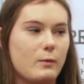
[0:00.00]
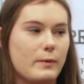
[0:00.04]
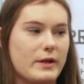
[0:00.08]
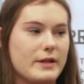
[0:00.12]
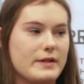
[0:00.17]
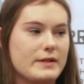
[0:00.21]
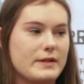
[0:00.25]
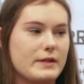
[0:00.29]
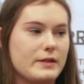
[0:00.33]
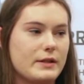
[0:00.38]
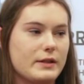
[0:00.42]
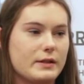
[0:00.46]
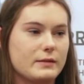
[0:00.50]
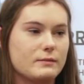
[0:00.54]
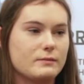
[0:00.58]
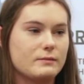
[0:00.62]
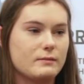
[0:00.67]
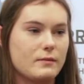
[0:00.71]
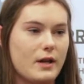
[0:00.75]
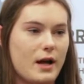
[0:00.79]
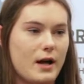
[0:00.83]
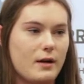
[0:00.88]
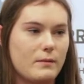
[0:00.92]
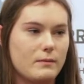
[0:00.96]
went to
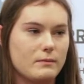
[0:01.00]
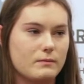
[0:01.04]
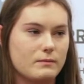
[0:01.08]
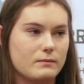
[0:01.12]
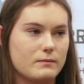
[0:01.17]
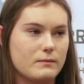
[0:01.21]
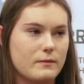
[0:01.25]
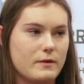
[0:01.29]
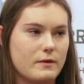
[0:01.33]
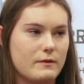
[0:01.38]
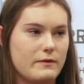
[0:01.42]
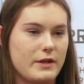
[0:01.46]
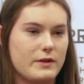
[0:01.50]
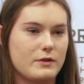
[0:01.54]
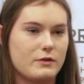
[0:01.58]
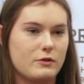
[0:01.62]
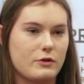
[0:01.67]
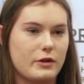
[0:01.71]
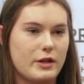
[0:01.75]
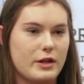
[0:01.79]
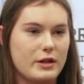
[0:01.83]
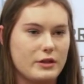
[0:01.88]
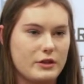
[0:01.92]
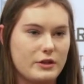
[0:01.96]
the
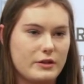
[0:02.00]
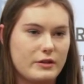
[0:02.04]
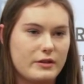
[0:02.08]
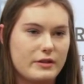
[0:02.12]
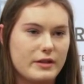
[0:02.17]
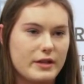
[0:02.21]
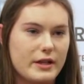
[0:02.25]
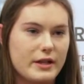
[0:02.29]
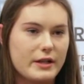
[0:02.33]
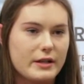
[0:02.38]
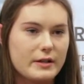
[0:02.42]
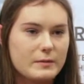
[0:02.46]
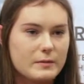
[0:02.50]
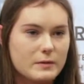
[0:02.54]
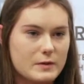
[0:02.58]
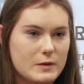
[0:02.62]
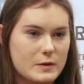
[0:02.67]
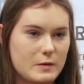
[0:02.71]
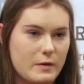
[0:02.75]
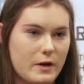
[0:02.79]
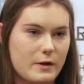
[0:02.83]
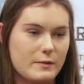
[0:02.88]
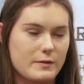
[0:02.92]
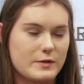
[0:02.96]
Victorian Youth Theatre,
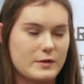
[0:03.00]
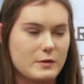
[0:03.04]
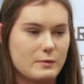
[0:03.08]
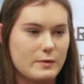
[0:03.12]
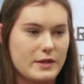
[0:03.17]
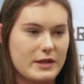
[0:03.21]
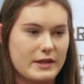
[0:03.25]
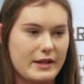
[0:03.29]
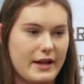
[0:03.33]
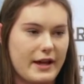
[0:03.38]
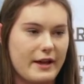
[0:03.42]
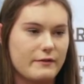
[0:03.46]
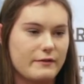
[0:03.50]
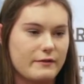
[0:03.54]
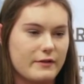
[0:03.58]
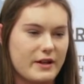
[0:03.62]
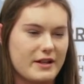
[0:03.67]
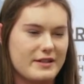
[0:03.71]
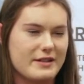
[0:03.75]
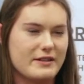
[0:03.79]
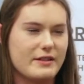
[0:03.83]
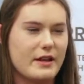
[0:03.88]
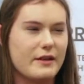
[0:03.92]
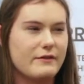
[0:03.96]
so I was doing that.
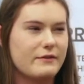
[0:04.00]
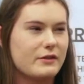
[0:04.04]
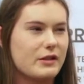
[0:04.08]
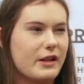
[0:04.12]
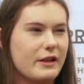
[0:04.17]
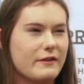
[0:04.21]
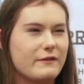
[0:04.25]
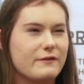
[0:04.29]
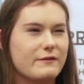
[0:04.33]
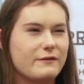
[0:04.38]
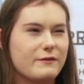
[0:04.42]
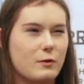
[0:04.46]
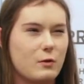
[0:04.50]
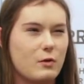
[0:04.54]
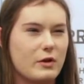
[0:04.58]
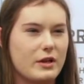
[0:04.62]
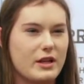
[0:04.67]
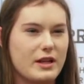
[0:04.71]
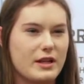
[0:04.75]
I did that for like 4